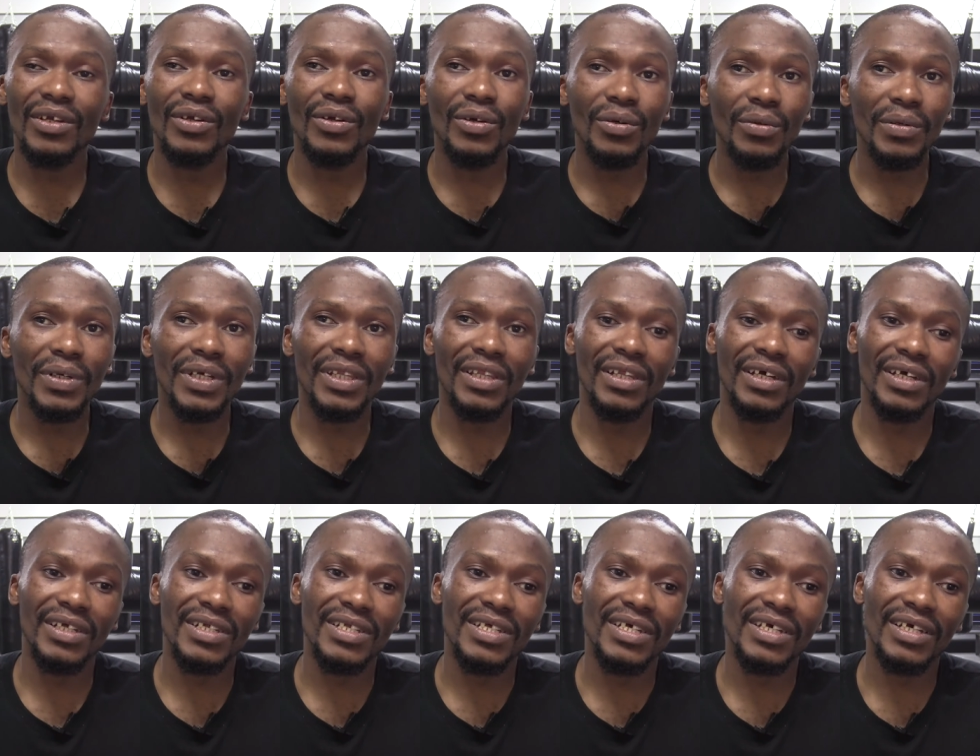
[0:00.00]
knowing
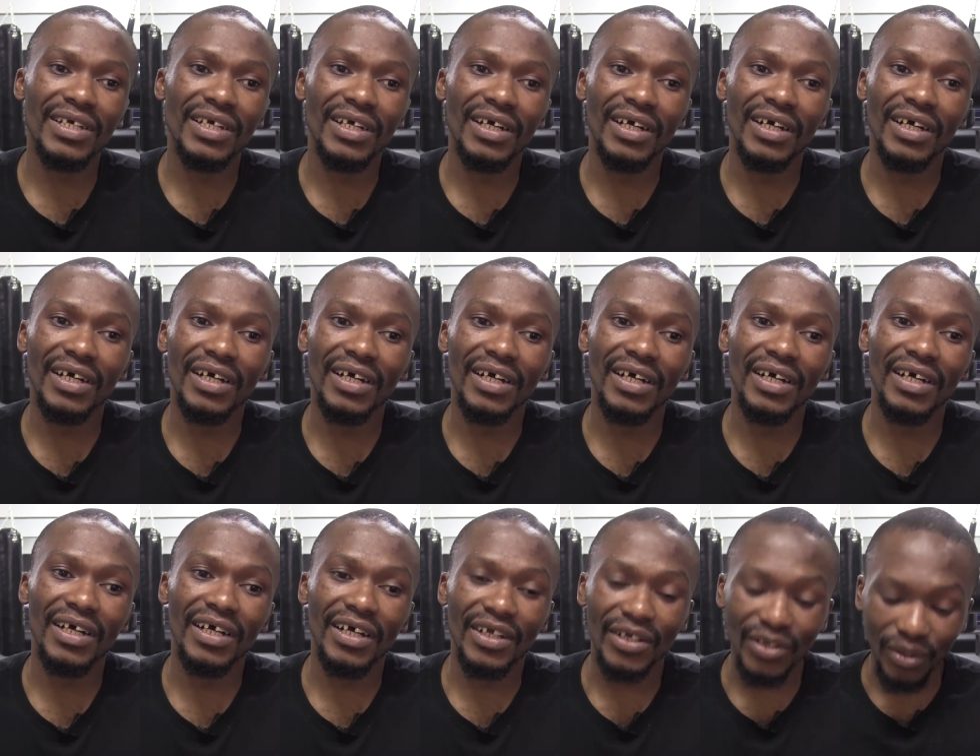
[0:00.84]
that
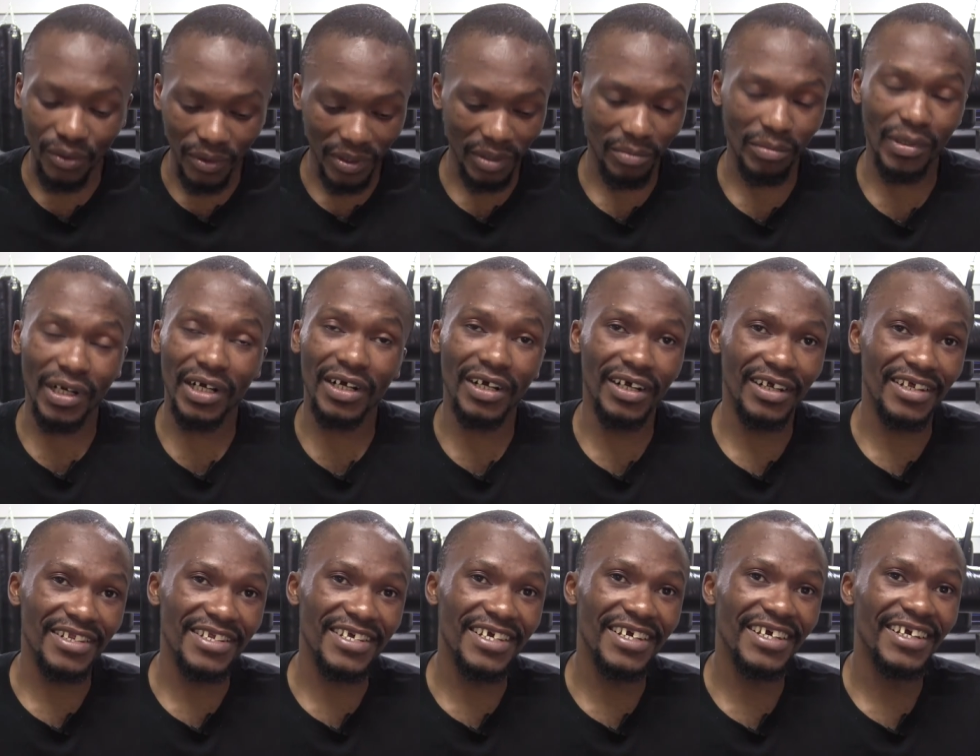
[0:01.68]
uh, knowing my
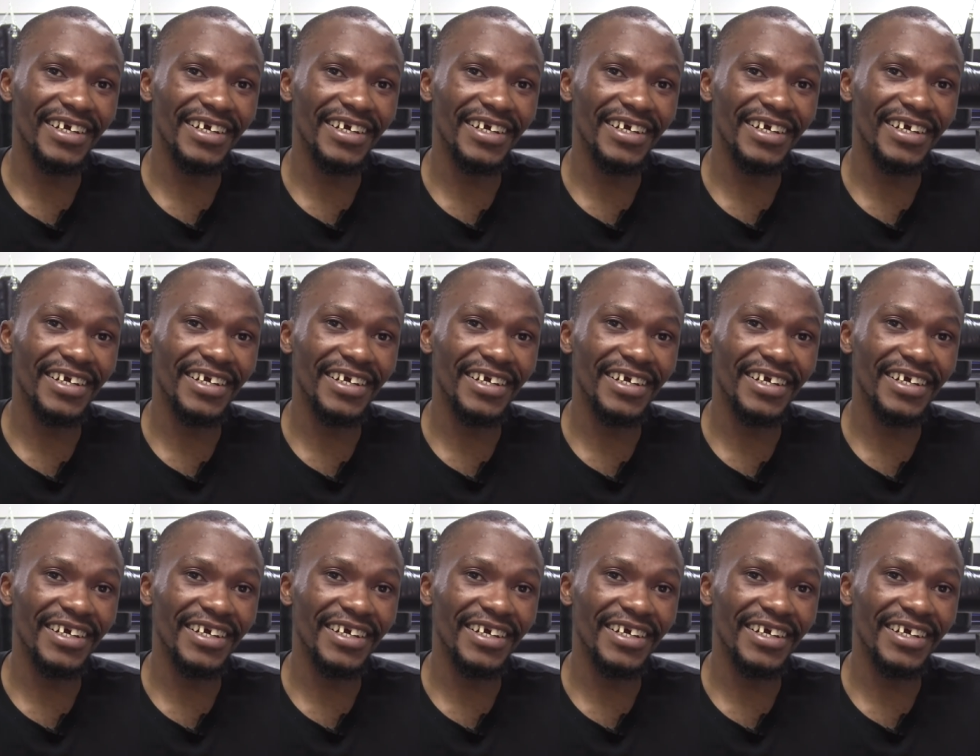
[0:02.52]
cards,